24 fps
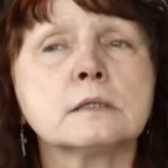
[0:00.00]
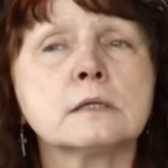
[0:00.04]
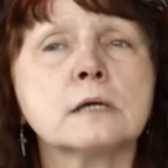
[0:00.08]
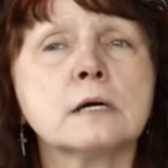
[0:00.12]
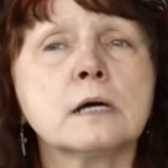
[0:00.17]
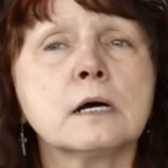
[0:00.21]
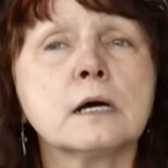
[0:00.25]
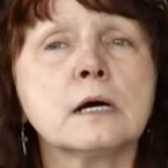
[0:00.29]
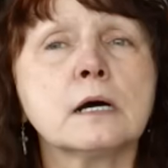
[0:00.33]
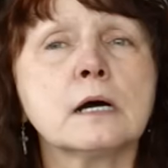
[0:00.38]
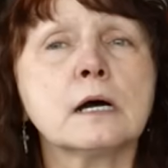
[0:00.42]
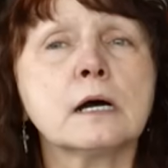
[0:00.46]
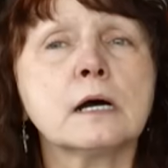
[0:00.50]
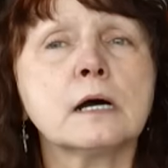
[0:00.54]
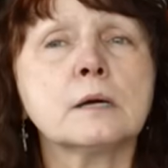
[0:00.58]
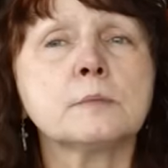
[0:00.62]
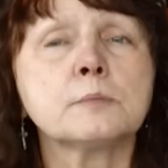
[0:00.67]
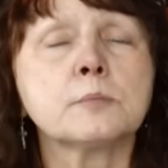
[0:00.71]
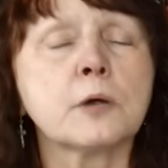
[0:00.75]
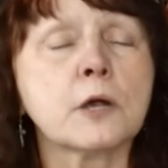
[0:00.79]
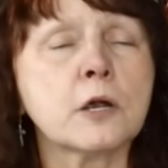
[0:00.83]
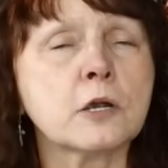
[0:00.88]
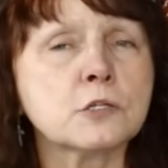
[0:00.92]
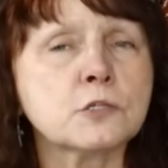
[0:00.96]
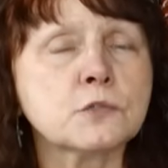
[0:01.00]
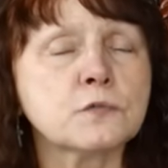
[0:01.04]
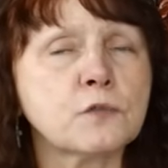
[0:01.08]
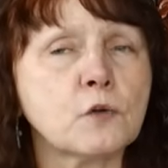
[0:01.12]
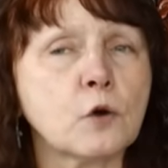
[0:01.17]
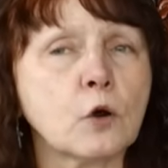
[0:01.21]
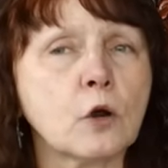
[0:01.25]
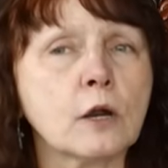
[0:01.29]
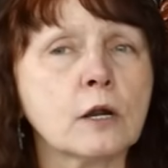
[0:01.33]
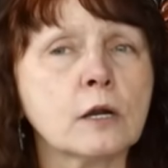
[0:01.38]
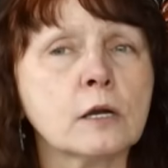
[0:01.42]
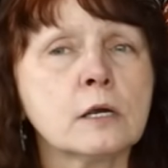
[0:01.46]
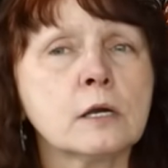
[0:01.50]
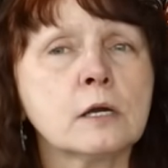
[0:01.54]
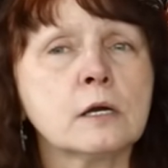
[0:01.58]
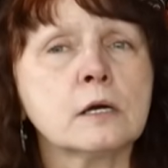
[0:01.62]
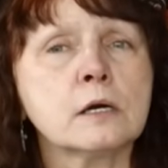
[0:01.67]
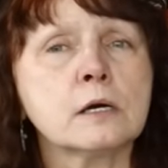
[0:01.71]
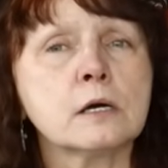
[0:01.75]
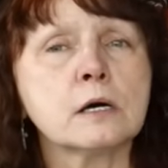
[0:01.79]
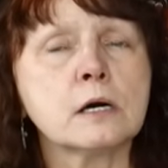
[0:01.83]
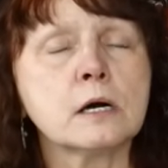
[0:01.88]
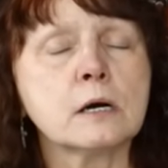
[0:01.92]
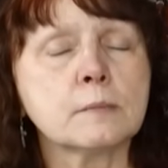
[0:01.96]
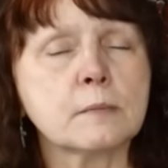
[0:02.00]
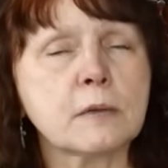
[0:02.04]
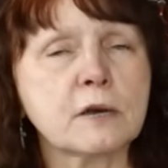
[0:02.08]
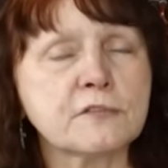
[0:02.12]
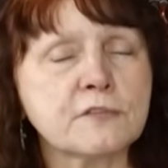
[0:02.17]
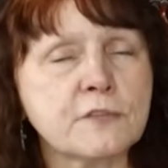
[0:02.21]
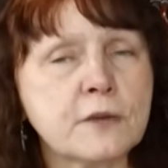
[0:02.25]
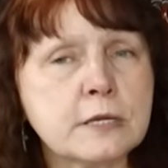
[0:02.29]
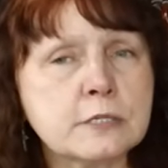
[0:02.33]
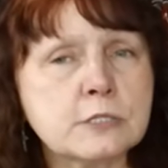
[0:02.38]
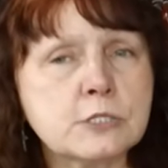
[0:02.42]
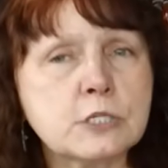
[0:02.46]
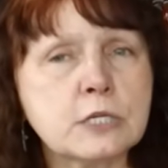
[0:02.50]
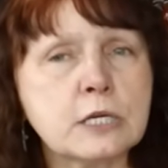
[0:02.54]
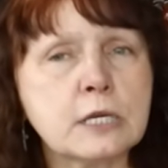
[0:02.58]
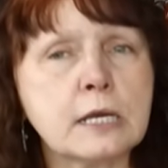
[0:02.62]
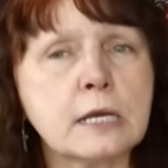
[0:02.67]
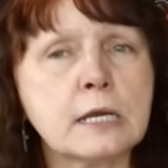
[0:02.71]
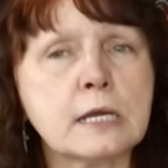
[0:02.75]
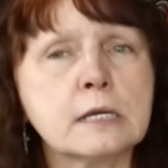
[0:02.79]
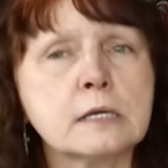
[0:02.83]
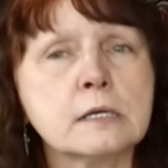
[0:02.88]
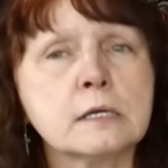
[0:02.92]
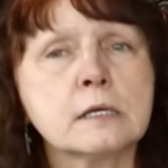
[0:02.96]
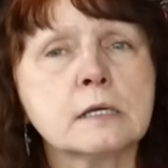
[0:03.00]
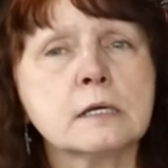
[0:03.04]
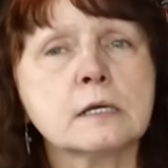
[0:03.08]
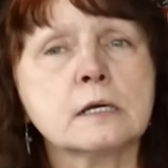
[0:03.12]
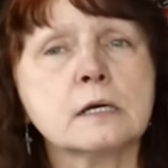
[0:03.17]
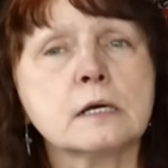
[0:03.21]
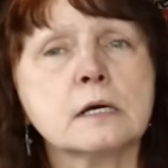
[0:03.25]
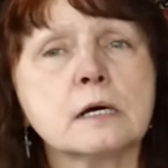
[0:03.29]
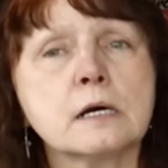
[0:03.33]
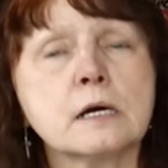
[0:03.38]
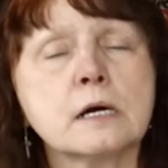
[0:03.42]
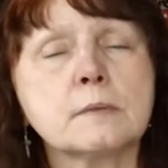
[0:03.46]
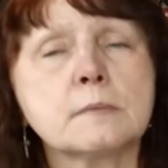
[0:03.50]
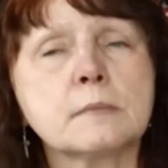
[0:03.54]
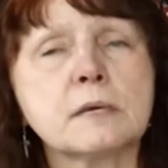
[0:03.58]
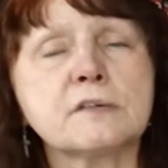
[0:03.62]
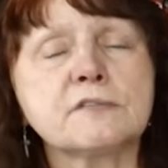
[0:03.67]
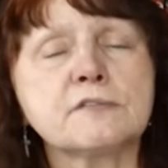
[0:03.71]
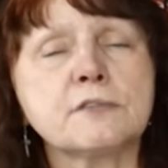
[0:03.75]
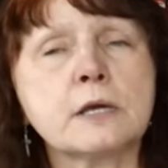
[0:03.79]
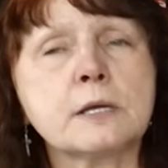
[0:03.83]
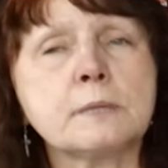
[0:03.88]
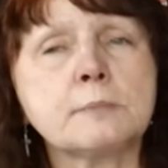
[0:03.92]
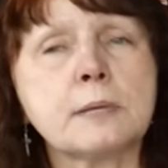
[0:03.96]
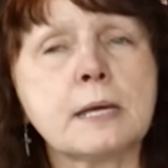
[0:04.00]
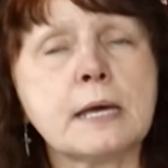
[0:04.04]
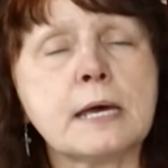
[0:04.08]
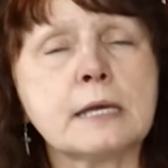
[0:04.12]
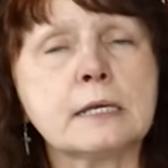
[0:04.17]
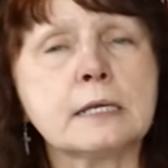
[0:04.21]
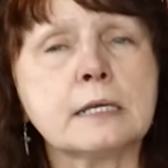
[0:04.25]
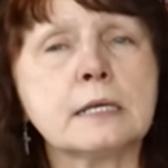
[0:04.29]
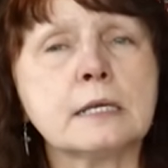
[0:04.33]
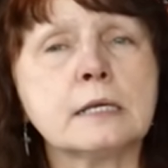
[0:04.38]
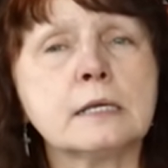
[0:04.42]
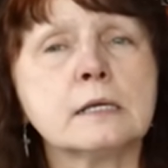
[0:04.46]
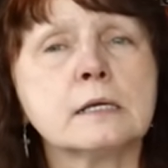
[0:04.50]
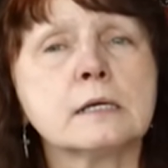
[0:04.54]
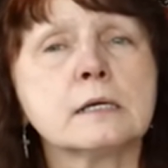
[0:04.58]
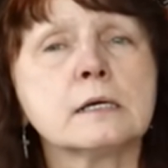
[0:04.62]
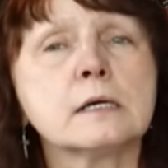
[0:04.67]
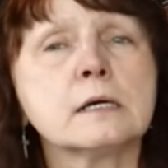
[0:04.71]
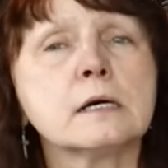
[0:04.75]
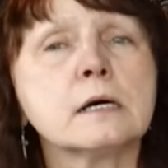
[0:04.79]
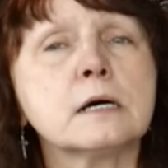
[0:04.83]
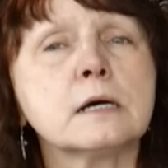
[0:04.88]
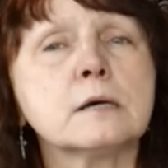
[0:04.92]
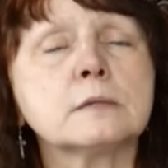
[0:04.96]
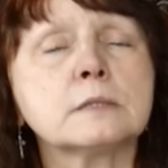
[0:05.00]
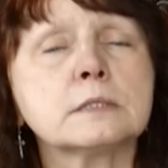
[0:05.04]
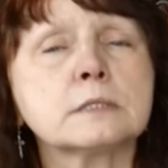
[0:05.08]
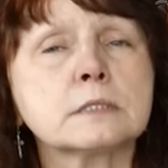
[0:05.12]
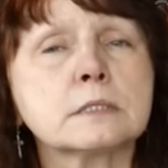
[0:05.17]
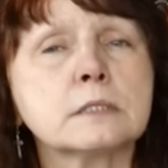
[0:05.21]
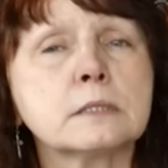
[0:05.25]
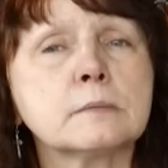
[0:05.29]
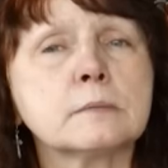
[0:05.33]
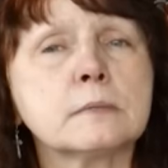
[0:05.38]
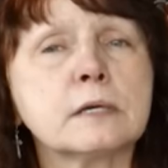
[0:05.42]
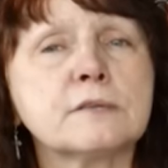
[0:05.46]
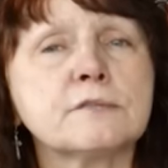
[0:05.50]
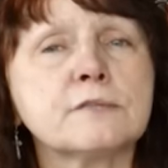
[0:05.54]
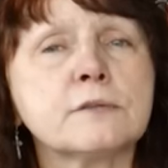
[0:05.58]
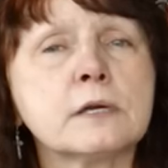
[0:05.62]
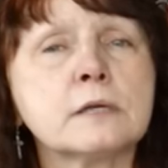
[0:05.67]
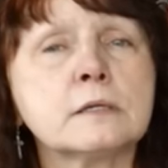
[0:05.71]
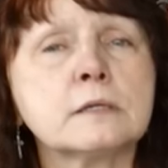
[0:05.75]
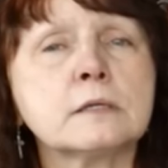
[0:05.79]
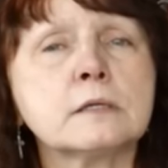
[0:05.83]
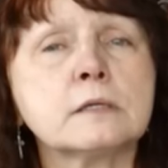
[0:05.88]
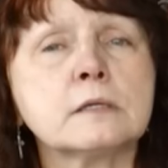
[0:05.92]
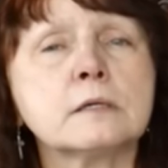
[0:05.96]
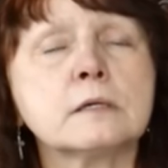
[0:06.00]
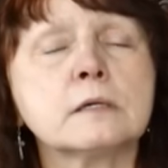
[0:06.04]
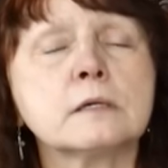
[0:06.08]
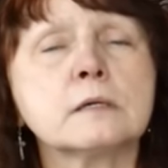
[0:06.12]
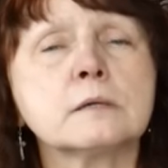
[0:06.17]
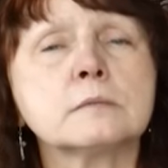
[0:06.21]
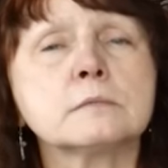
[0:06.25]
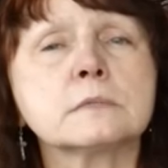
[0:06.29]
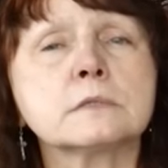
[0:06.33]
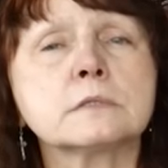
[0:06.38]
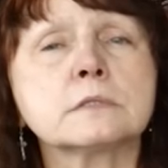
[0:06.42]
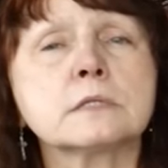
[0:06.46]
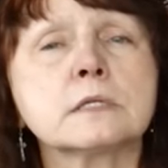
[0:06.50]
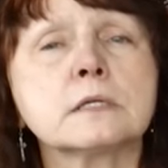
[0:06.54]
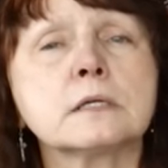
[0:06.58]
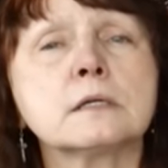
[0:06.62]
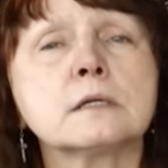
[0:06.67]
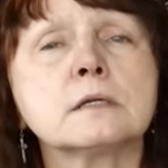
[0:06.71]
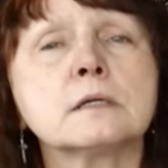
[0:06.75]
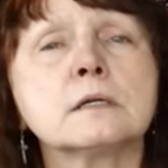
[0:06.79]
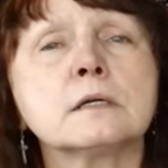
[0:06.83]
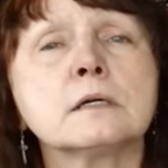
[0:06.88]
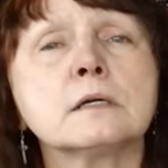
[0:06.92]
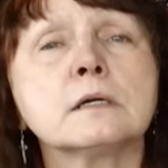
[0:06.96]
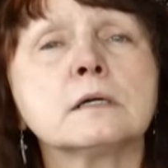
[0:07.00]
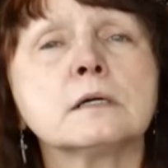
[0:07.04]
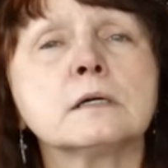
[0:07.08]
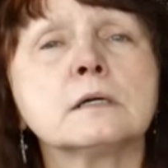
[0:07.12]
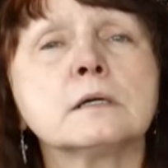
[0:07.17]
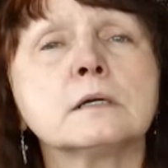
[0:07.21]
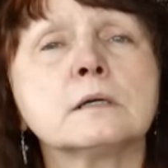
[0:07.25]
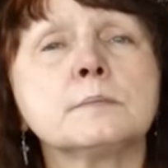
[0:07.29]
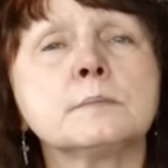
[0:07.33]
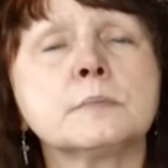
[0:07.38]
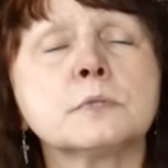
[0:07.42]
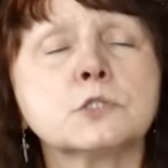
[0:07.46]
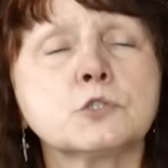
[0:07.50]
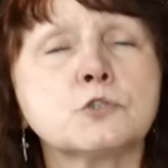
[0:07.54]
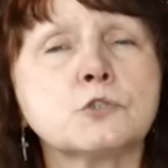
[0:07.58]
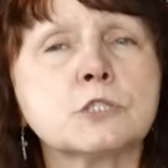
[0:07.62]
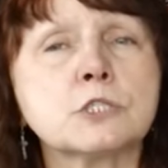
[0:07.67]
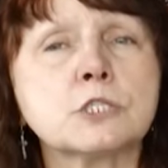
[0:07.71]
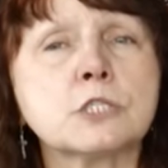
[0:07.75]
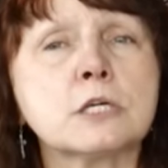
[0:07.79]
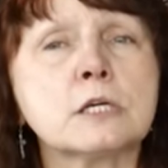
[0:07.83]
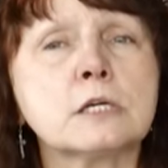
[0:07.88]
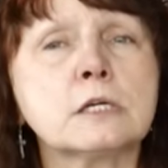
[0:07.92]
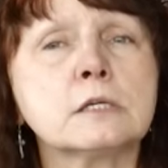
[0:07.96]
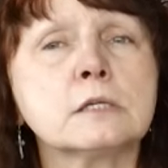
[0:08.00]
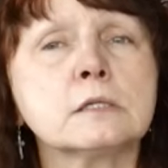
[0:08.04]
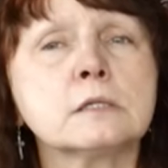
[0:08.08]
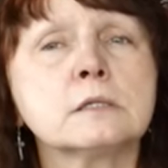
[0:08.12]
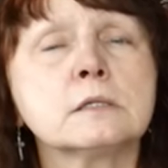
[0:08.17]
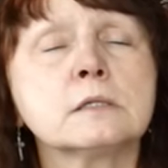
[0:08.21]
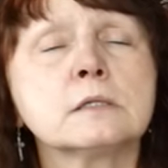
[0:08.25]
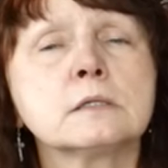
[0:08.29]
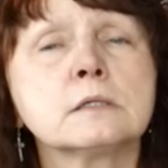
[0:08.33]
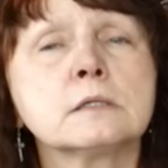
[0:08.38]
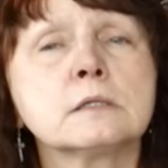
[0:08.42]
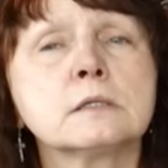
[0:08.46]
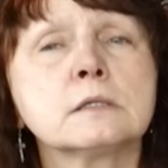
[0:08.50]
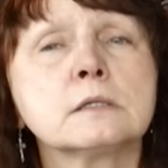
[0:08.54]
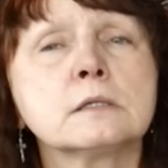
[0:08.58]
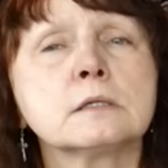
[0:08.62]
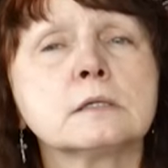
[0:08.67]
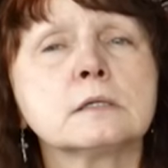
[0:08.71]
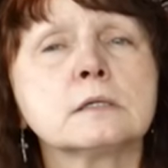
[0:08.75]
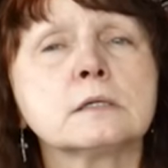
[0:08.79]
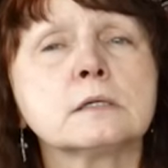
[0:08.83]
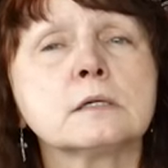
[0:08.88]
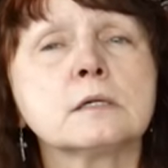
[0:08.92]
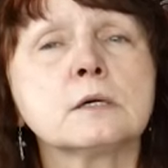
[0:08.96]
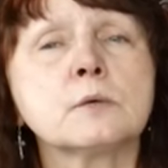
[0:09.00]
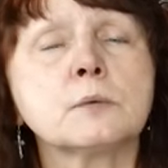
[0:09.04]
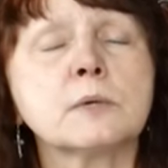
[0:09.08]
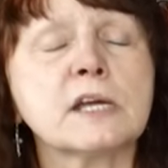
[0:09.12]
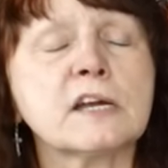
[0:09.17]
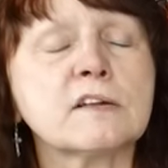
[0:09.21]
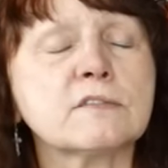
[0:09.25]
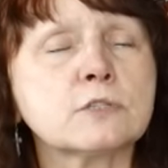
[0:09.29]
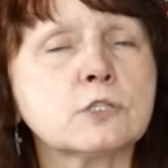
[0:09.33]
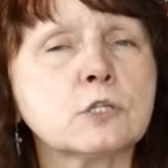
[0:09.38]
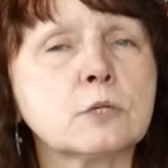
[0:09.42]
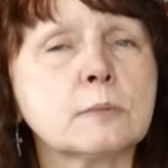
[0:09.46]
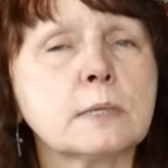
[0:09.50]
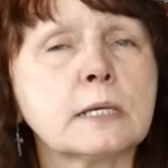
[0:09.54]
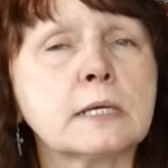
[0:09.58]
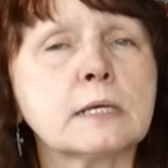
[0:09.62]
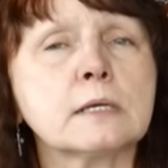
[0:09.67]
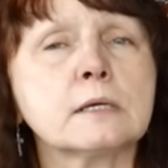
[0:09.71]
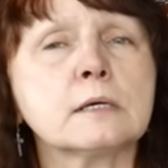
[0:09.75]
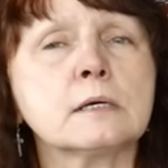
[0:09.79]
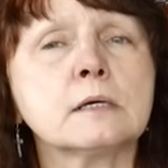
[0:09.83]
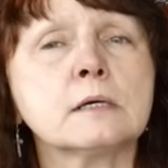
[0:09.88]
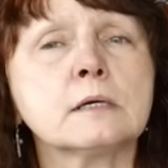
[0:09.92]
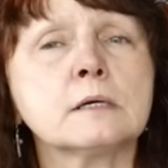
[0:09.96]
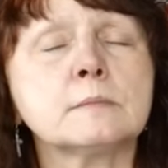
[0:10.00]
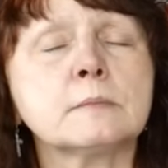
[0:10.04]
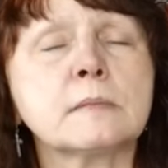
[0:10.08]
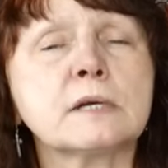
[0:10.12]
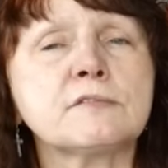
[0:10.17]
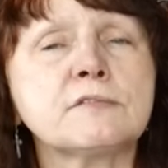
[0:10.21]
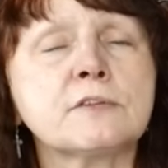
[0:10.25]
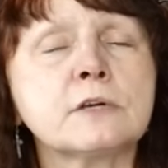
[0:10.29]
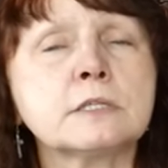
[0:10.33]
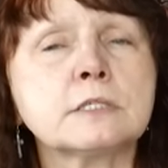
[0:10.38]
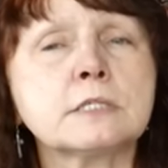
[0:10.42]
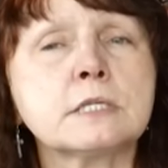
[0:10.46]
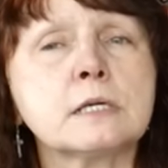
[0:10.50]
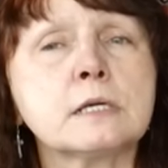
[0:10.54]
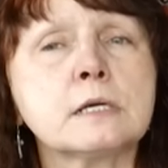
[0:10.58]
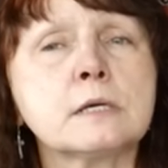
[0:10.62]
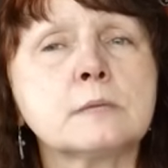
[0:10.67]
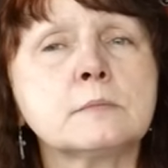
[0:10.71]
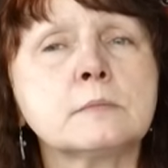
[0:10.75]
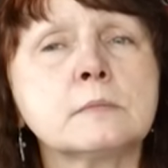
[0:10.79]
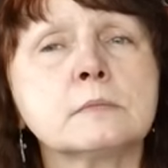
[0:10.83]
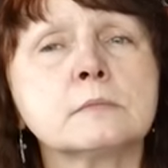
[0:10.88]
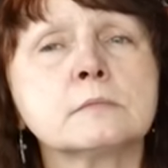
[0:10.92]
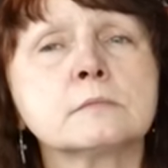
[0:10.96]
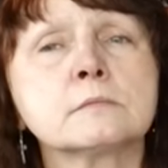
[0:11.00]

Uh, prayers for um, my friend Jean, uh, my friend Patty. Uh, let's see, my friend, um, let's see, Patricia. Uh, we have so many. Uh, my friend Tim.